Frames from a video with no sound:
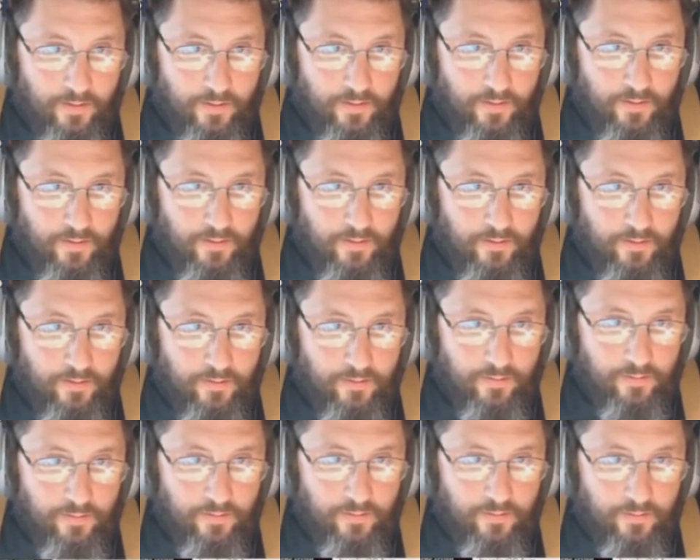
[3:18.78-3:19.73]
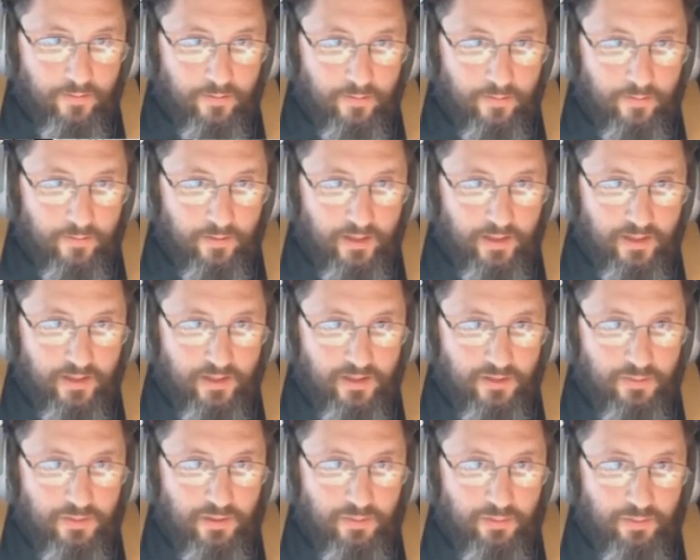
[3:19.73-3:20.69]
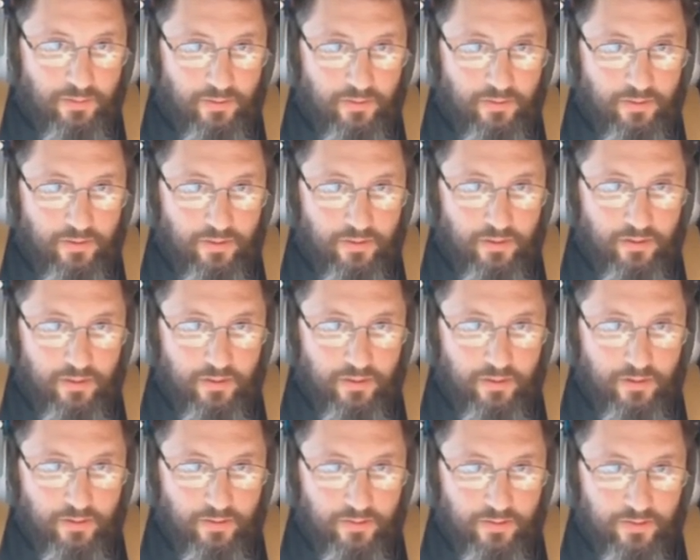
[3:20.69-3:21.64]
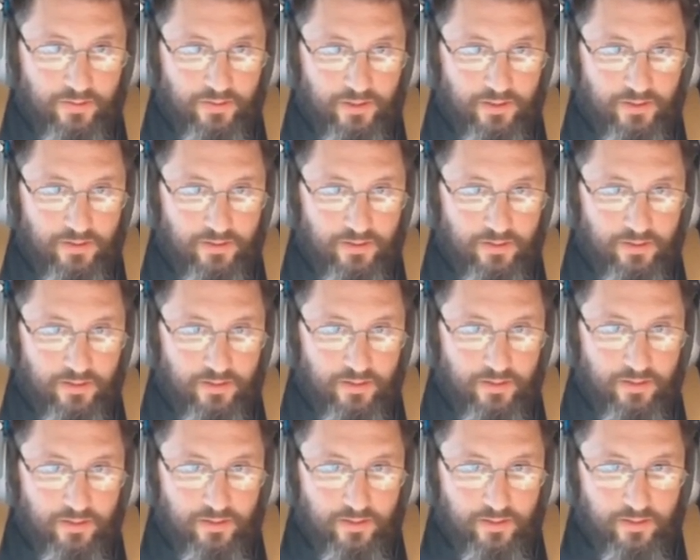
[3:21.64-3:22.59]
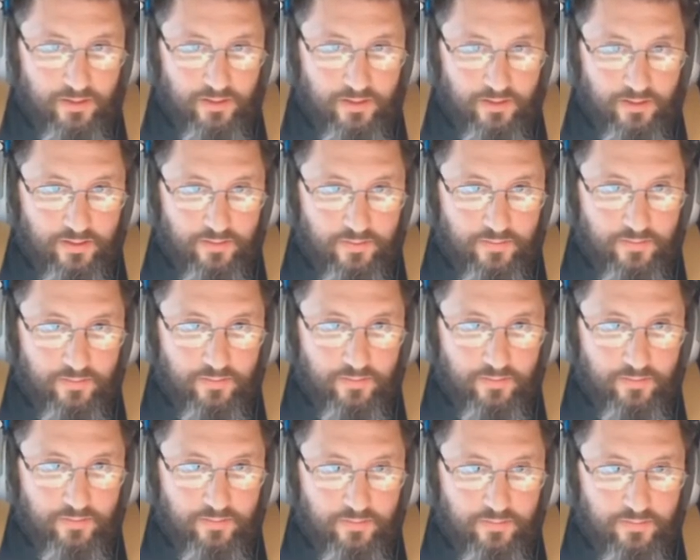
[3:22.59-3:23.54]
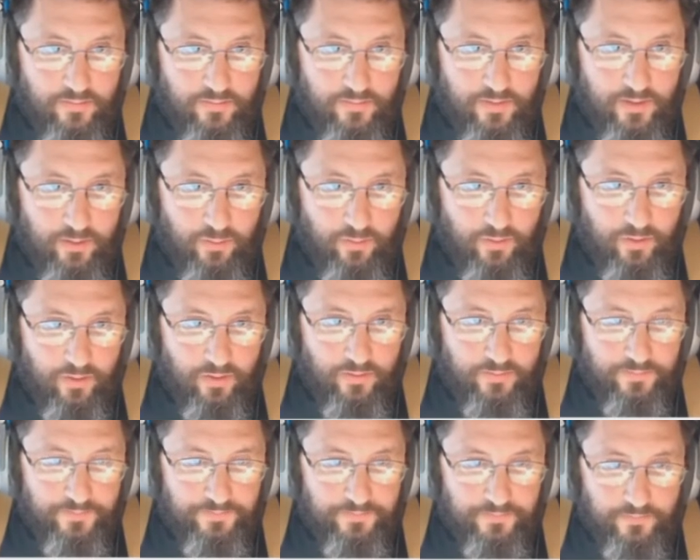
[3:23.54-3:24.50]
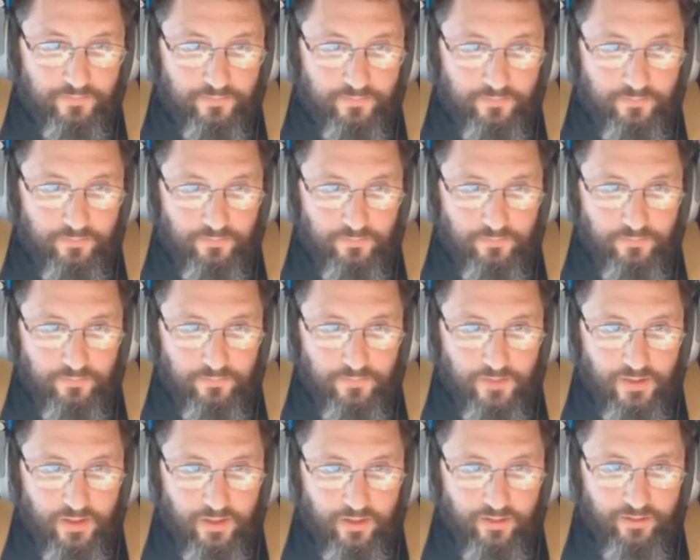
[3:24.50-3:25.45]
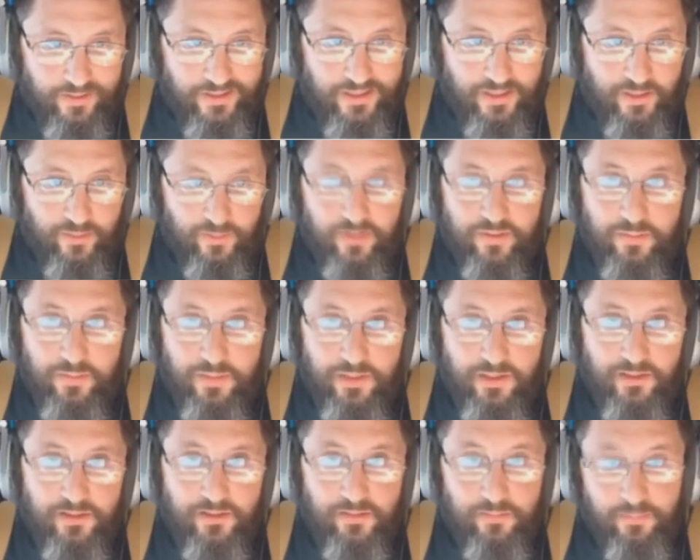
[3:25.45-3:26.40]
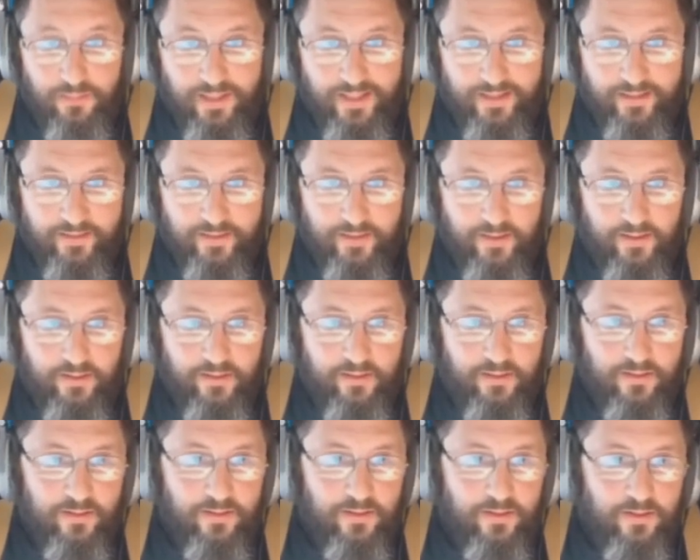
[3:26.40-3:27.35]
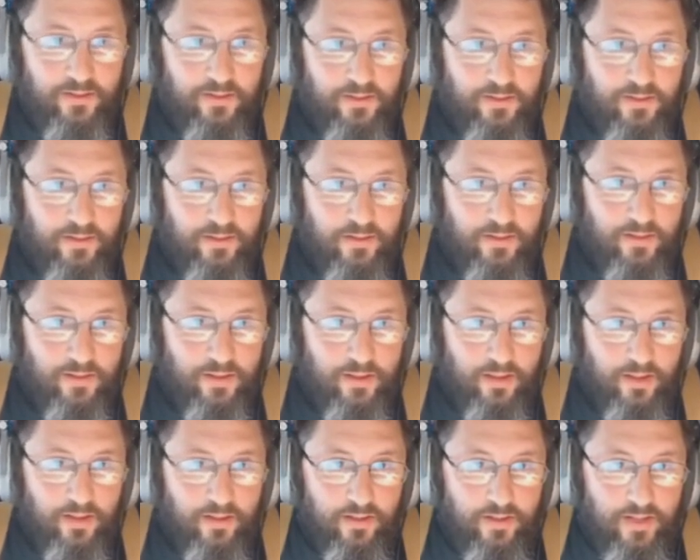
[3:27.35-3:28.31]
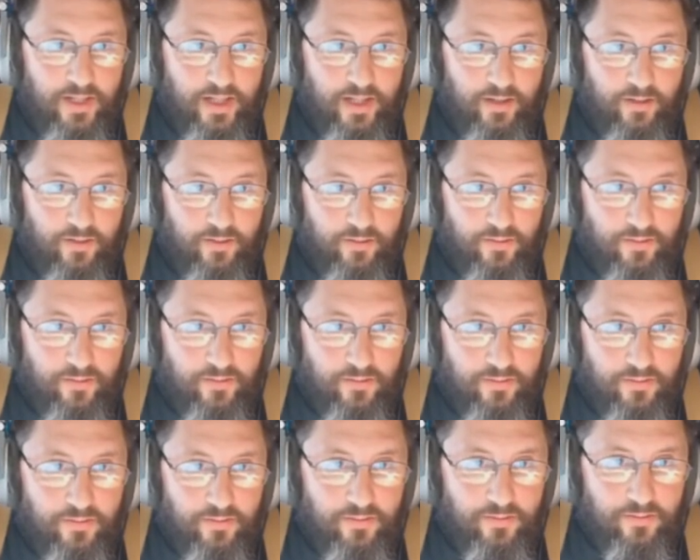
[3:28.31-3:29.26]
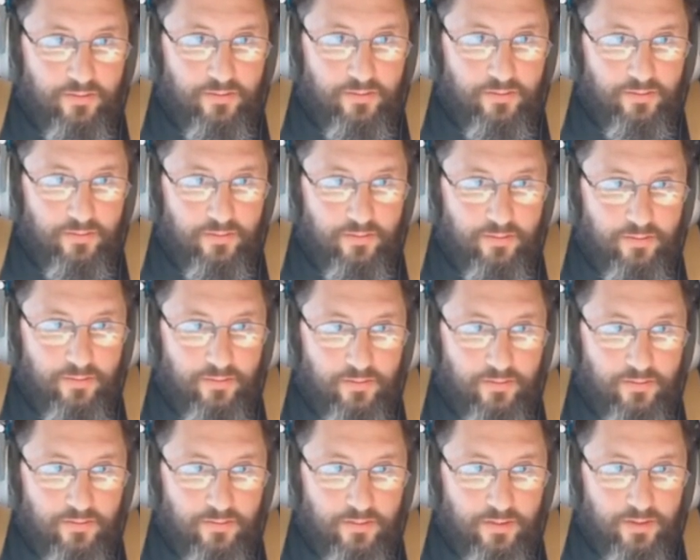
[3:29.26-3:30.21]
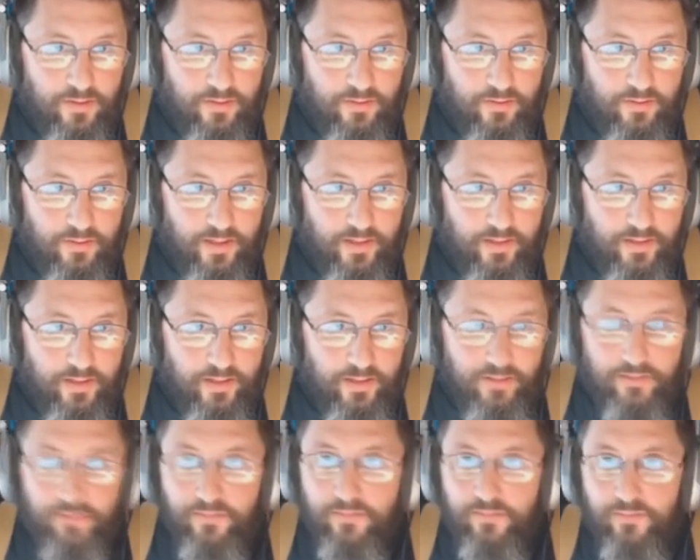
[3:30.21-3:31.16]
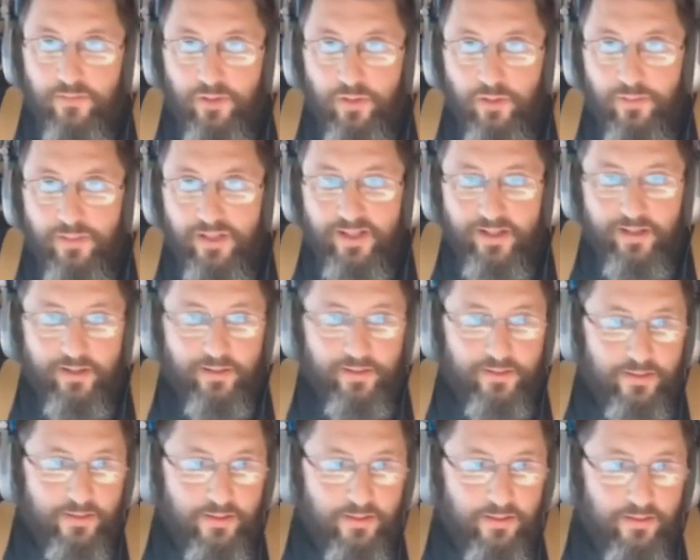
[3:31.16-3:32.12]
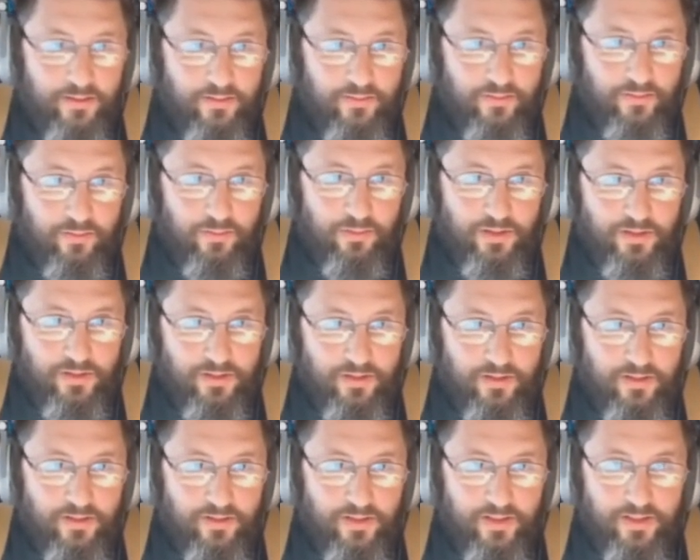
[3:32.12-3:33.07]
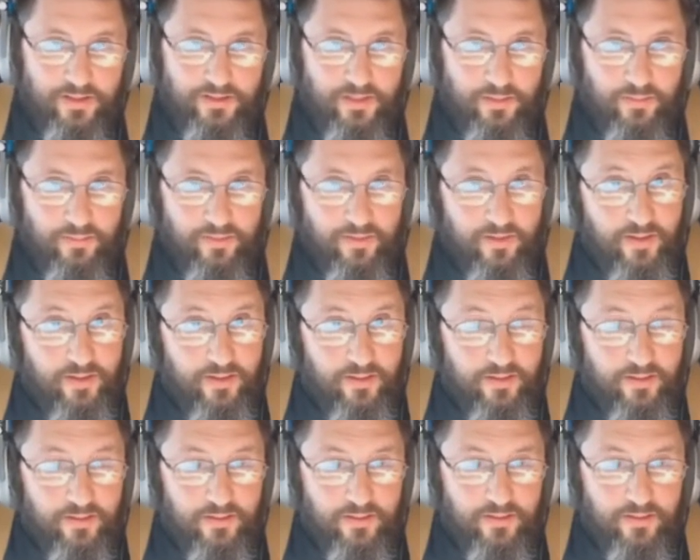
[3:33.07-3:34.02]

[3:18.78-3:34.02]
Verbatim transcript: uh, a lot of these people, you'll see that uh, they were agreeing with me back then. Uh, now, you know, now they call me a heretic for preaching the exact same thing.